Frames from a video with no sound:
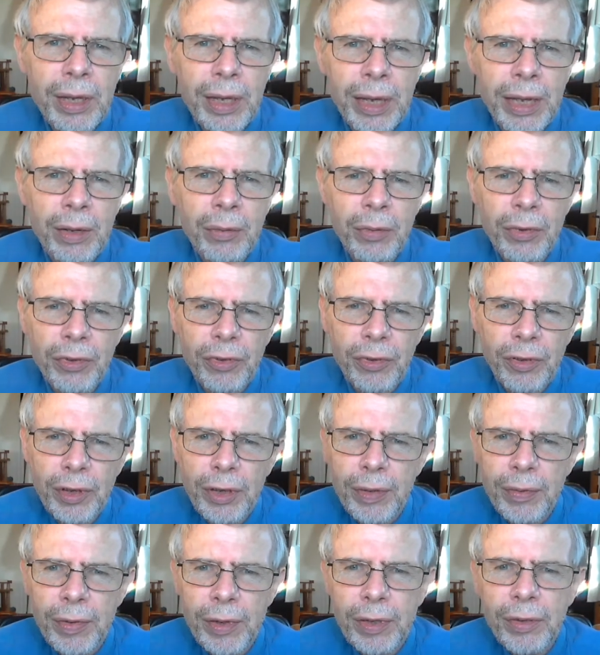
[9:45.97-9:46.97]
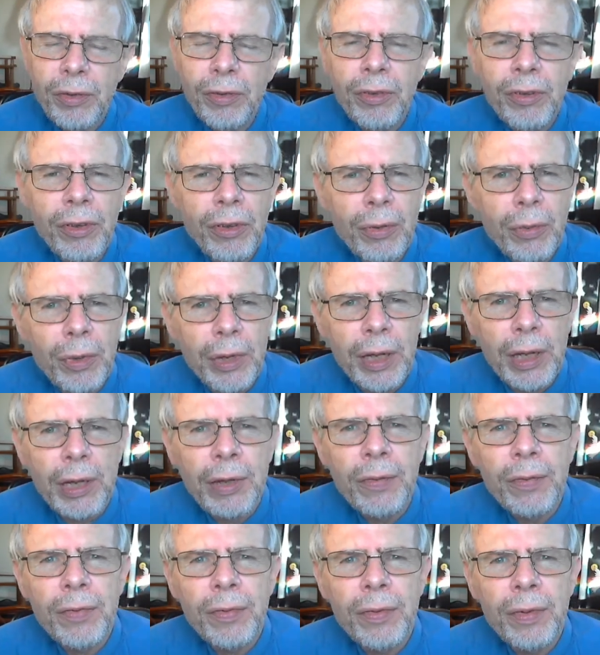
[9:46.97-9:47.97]
and receiving new
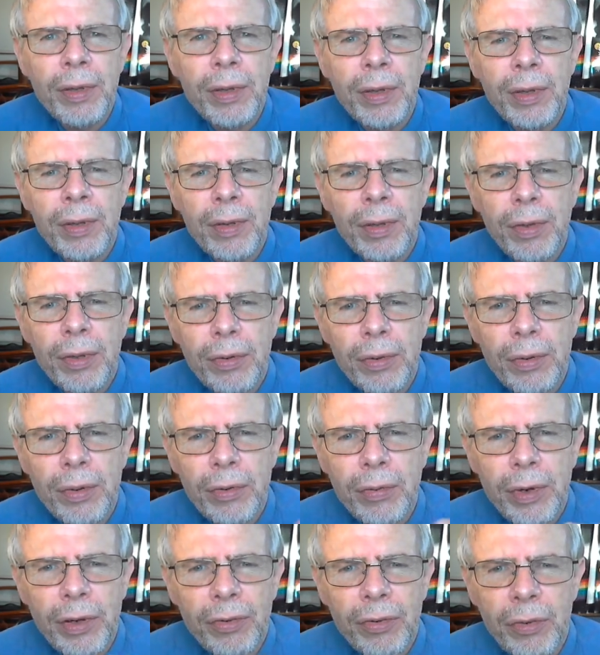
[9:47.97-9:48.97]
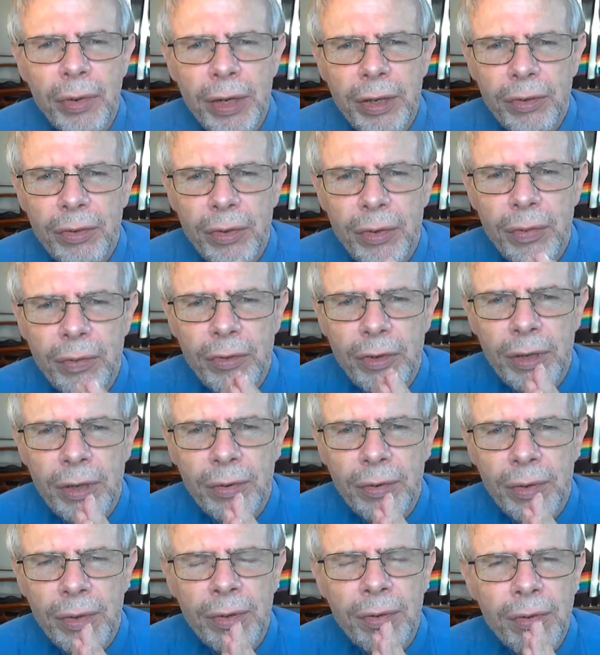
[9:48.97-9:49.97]
life through the resurrection of
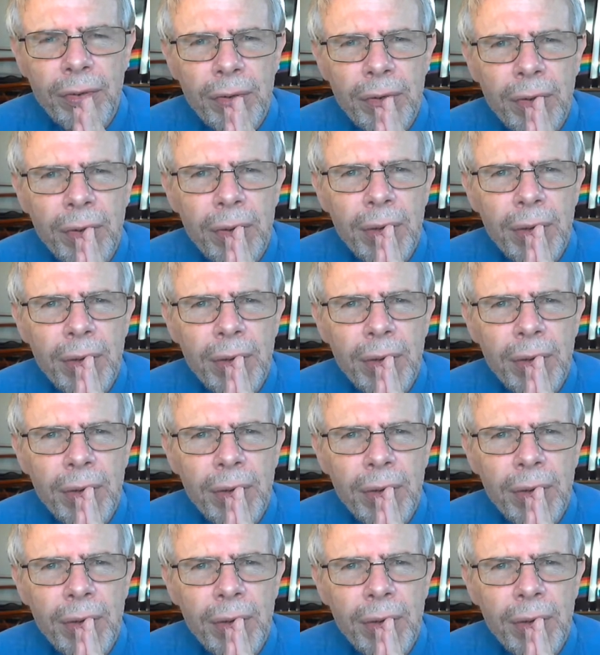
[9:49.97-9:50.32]
Jesus,